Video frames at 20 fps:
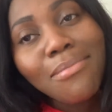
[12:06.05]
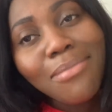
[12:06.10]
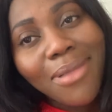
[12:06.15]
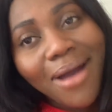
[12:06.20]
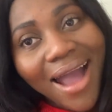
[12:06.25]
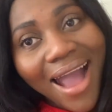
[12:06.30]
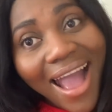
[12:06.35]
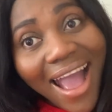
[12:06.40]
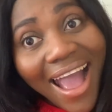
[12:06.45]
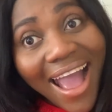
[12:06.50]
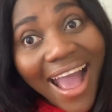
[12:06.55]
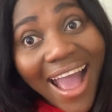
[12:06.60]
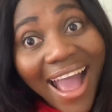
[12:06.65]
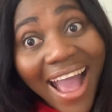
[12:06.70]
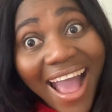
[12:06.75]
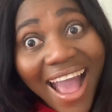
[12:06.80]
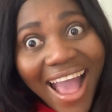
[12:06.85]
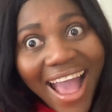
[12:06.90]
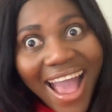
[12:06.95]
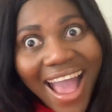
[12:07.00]

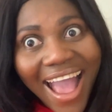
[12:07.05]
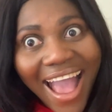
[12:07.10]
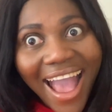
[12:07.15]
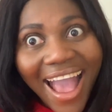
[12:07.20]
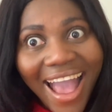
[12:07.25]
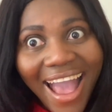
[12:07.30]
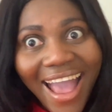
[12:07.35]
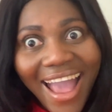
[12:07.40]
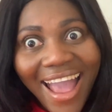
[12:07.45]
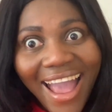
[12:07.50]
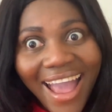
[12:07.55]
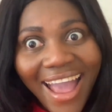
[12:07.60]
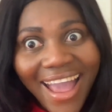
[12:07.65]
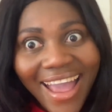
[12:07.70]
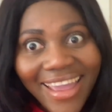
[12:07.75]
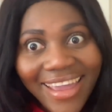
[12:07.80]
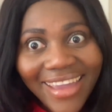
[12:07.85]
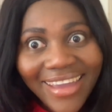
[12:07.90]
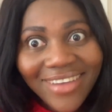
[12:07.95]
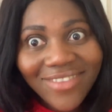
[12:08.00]

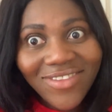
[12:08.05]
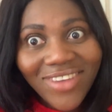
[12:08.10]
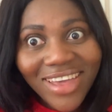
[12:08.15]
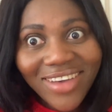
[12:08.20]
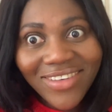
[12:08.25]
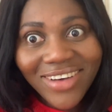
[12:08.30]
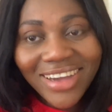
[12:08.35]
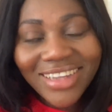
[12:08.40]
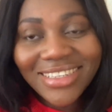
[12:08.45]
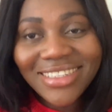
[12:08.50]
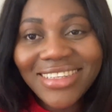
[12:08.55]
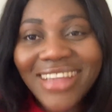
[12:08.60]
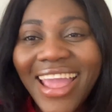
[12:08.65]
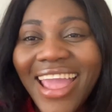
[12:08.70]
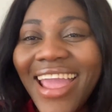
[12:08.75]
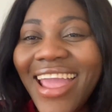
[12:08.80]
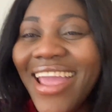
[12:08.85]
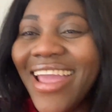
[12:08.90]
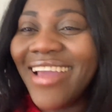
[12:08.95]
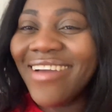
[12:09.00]
Bye.
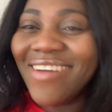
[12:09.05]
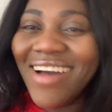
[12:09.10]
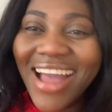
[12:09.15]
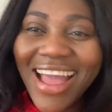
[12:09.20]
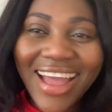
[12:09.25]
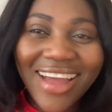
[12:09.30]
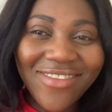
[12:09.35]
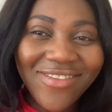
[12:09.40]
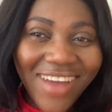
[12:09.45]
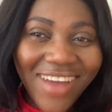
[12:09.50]
Bye.